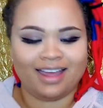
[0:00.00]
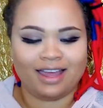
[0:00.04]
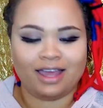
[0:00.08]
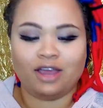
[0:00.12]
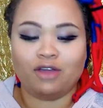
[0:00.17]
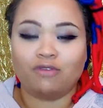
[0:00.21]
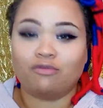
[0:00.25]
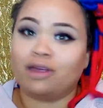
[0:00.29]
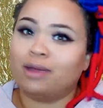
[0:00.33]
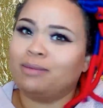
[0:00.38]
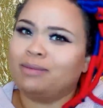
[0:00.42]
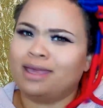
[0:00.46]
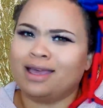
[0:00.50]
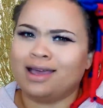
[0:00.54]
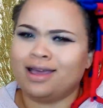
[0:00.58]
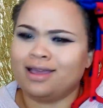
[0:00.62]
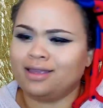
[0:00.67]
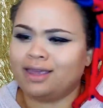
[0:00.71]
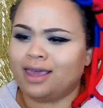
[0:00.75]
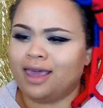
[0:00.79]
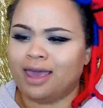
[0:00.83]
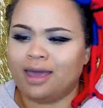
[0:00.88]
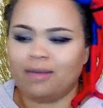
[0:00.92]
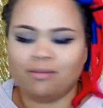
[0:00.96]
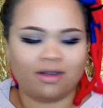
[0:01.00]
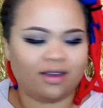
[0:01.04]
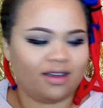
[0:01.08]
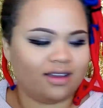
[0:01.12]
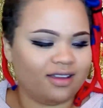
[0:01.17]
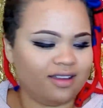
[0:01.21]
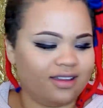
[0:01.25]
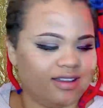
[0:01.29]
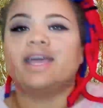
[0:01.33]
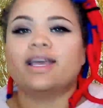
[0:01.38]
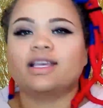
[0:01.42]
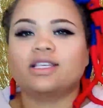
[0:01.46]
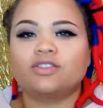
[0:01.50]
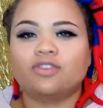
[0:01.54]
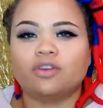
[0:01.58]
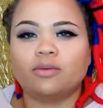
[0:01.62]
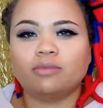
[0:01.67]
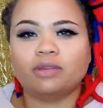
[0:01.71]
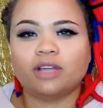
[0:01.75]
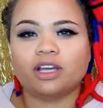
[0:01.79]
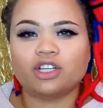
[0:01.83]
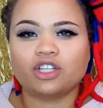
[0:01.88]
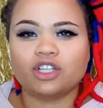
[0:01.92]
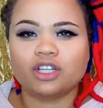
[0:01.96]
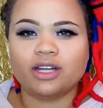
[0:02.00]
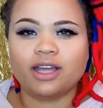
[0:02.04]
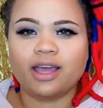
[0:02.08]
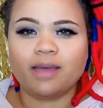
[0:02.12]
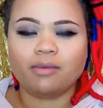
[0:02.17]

I'm right behind the camera. Next for blush today,